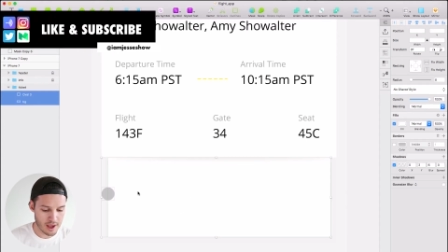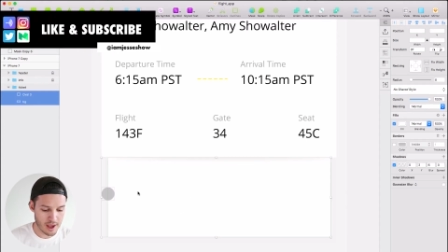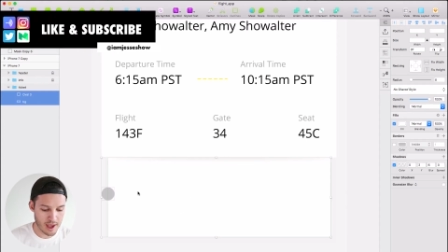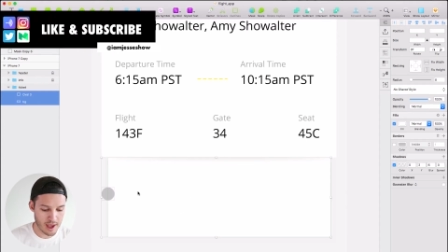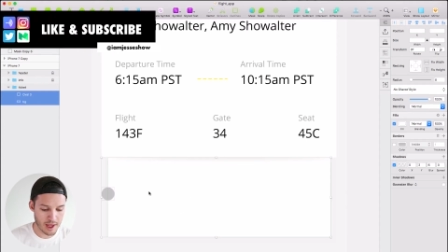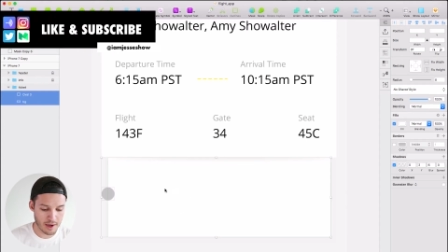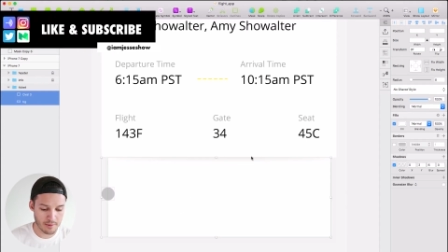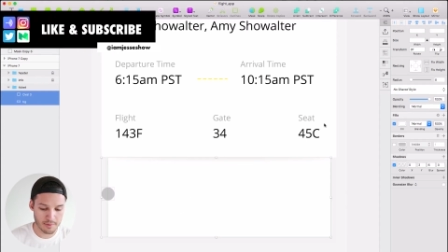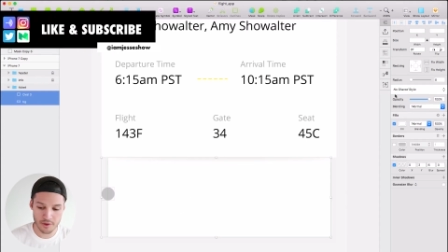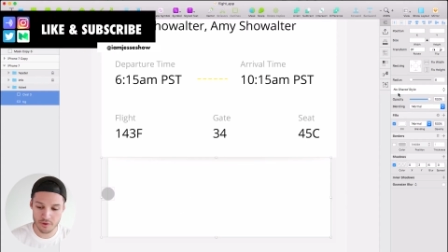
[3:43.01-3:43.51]

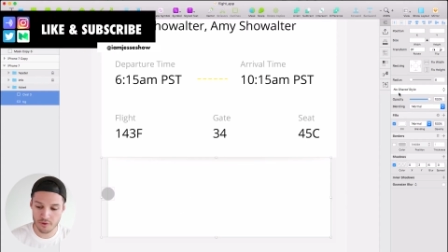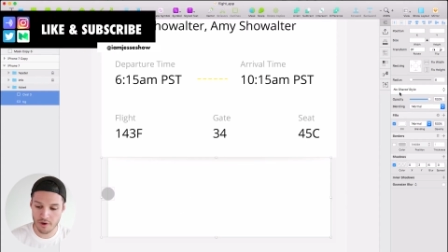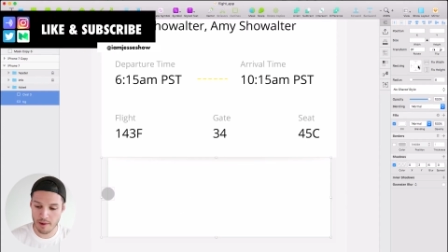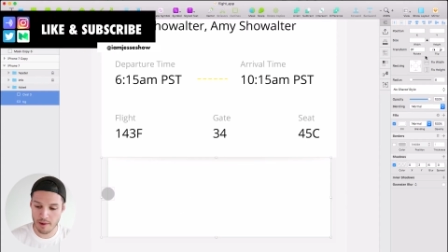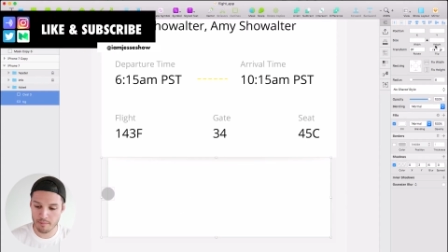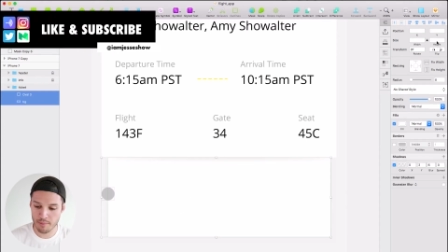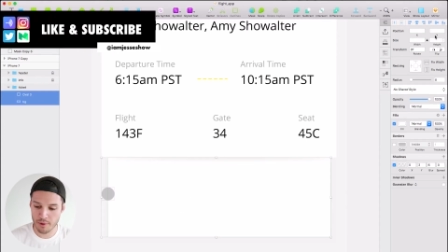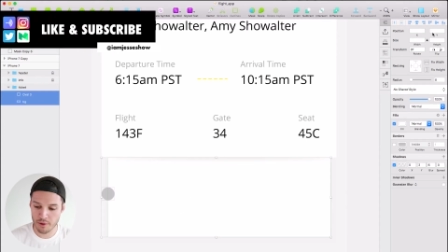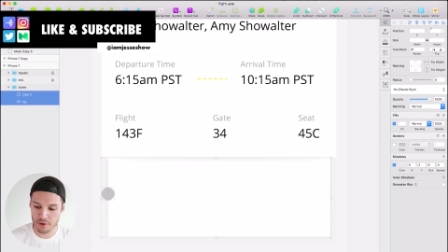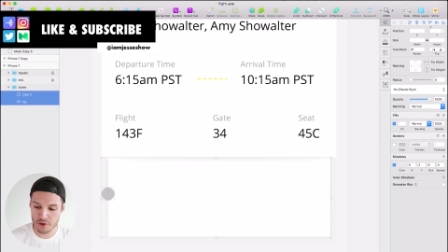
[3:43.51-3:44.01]
and I'm gonna
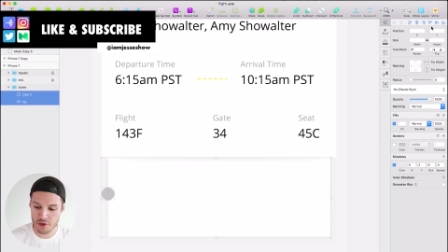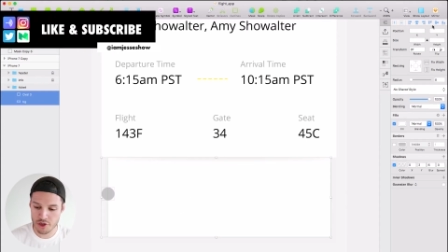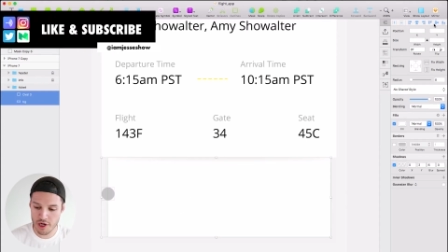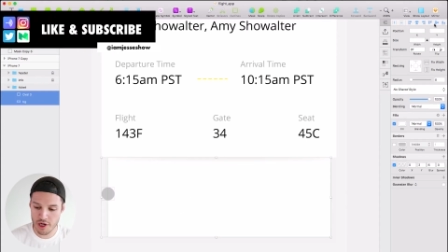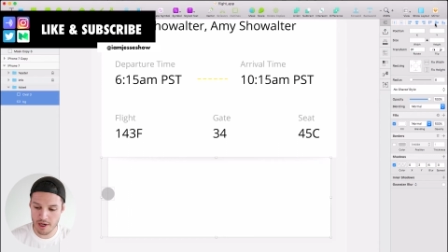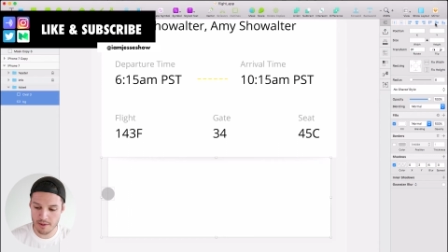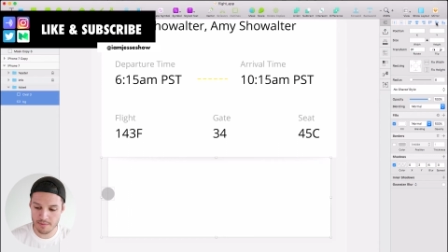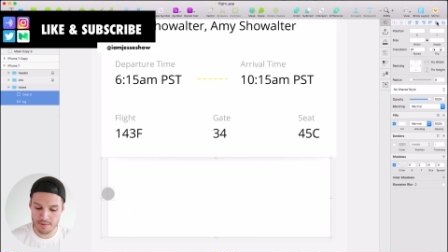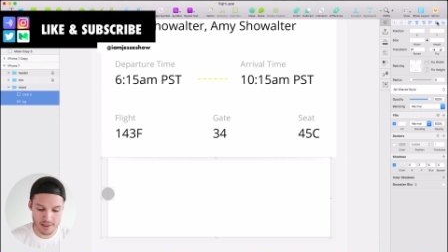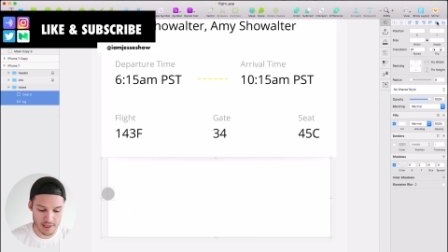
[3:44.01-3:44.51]
grab both
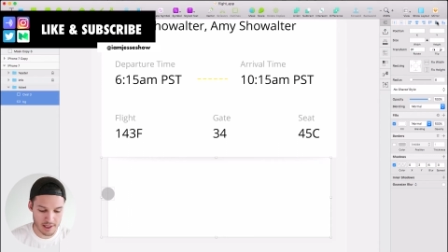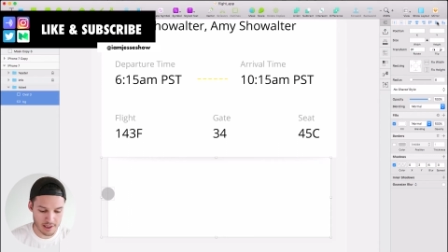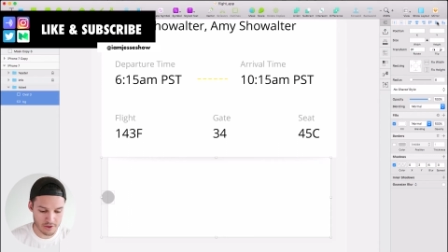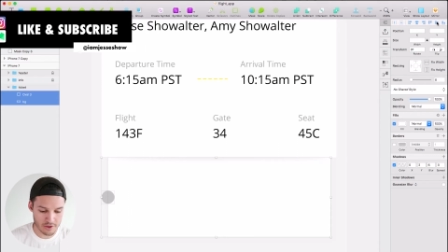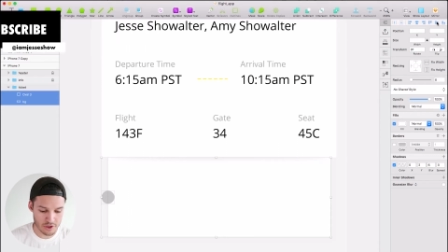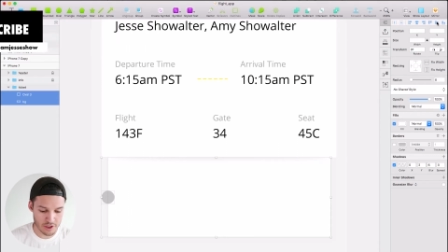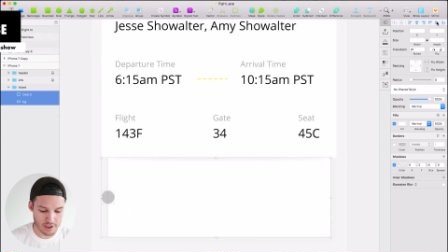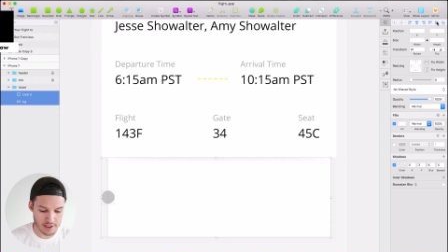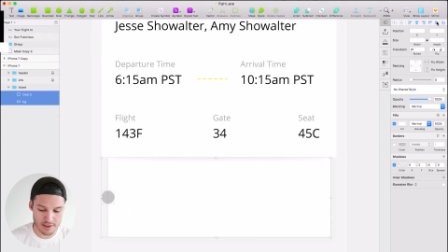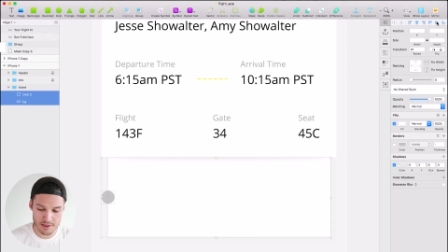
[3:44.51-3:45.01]
shapes
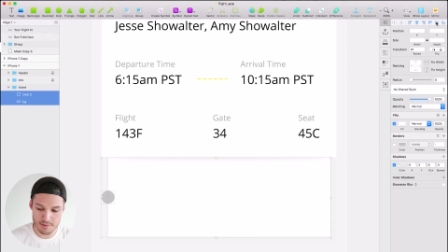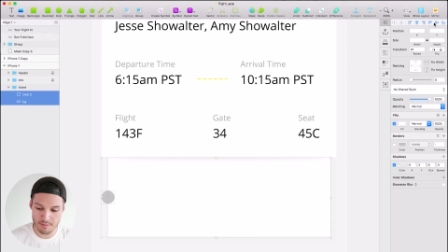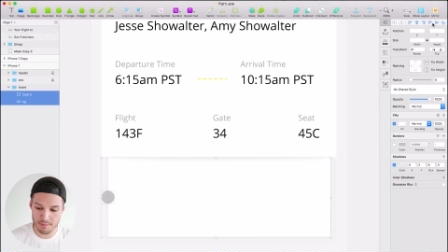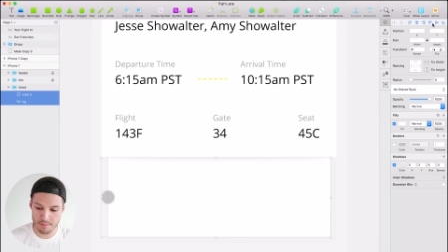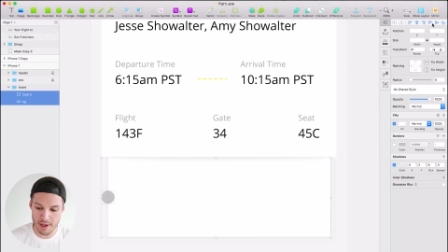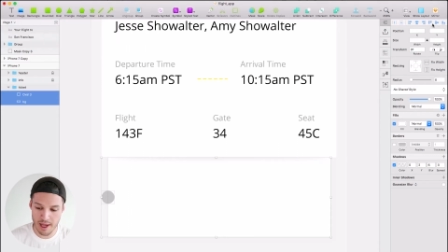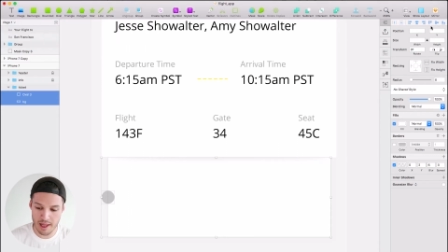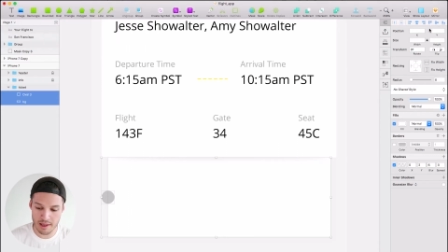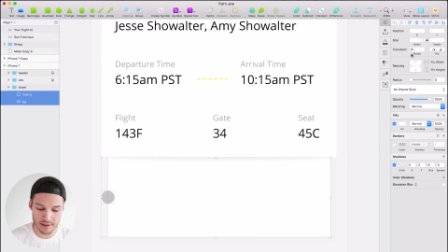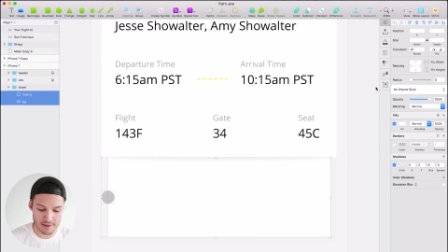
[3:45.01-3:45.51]
and just
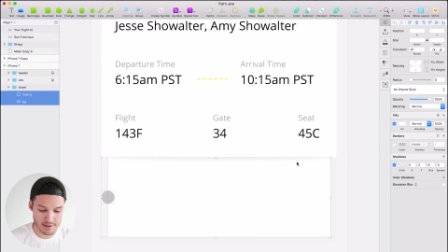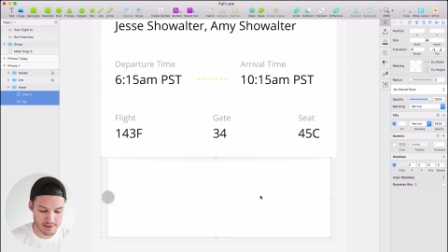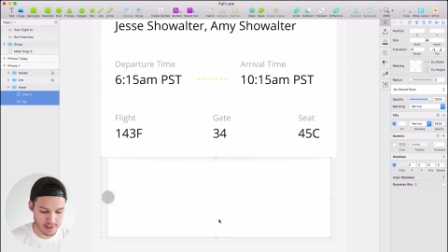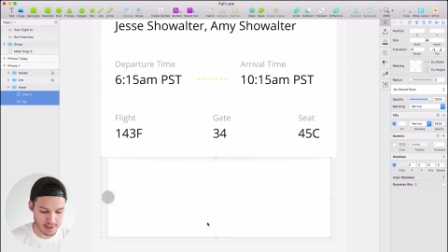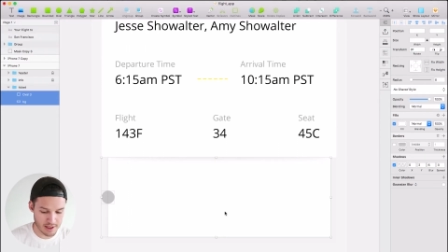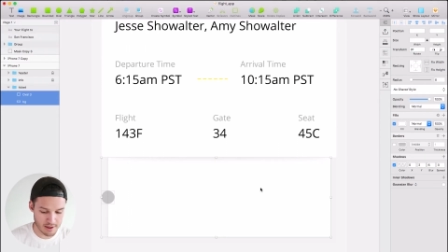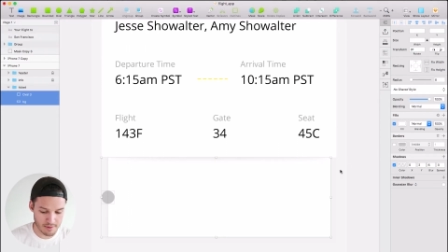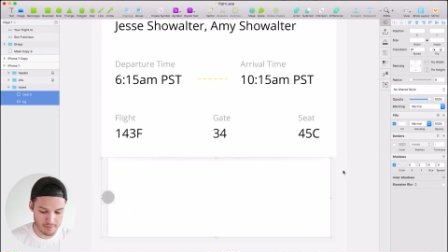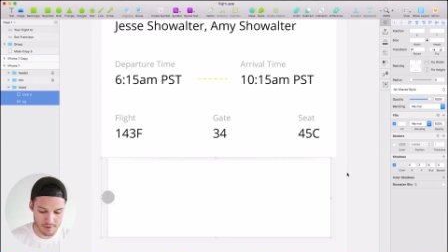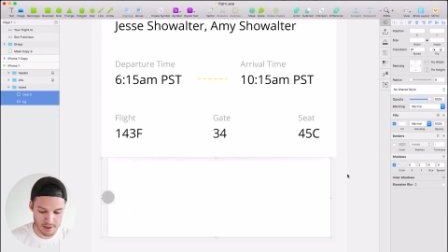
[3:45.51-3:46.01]
balance
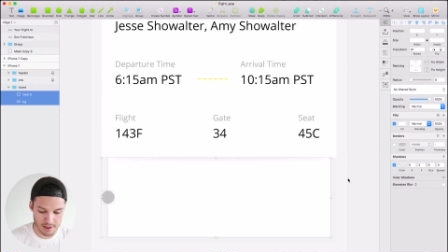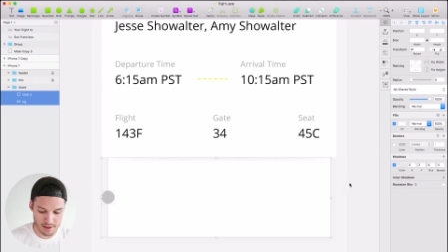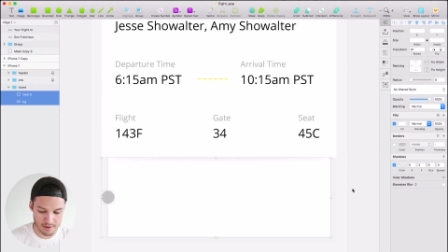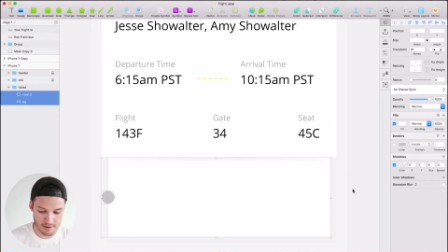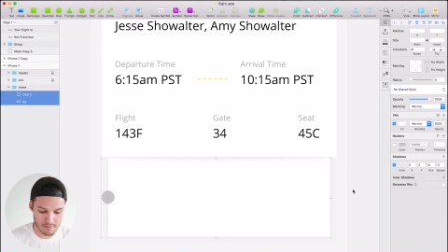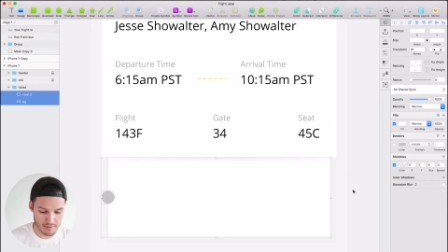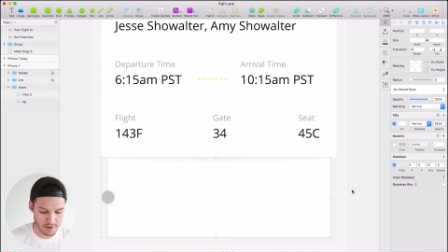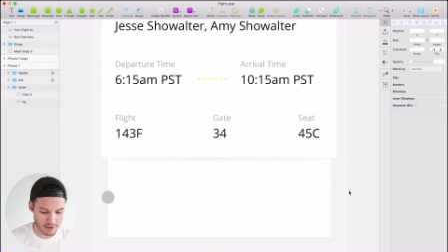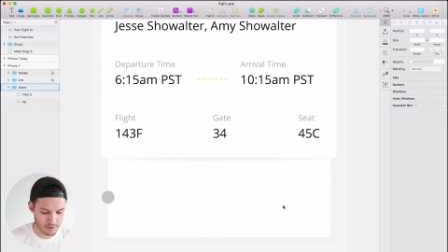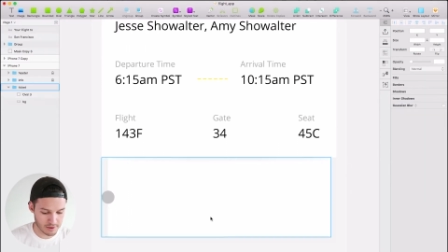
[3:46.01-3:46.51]
them in
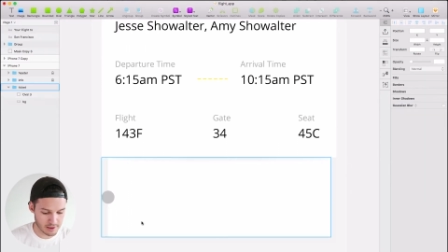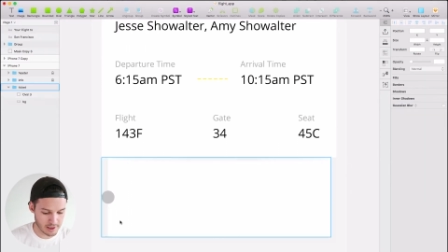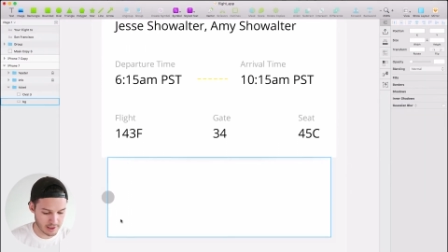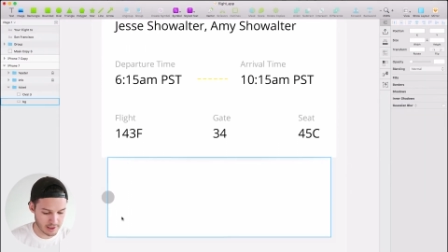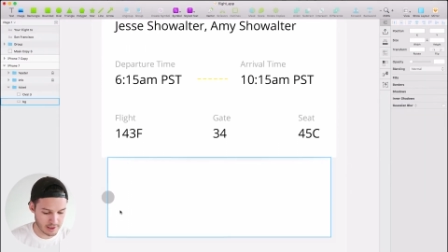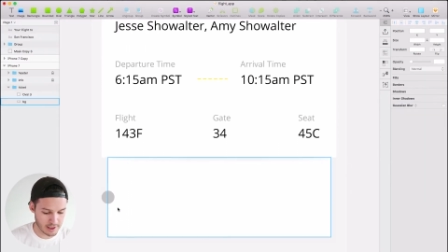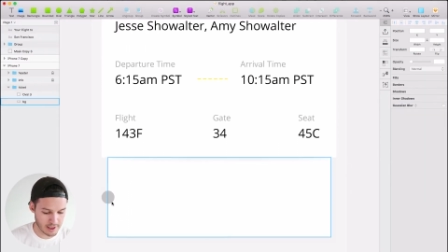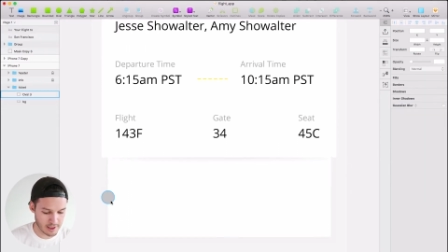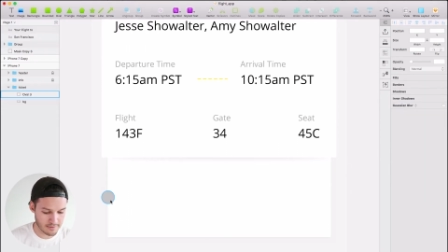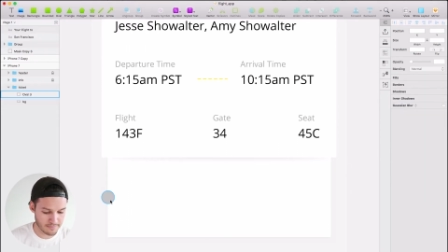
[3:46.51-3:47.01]
the middle
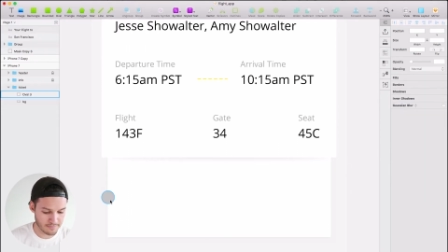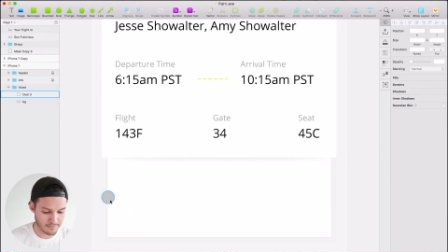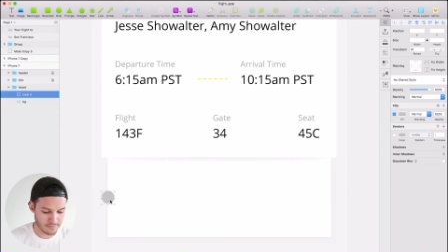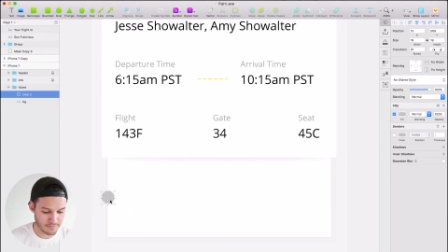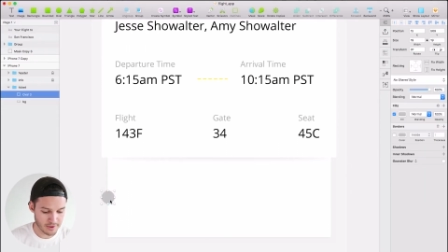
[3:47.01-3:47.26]
like that.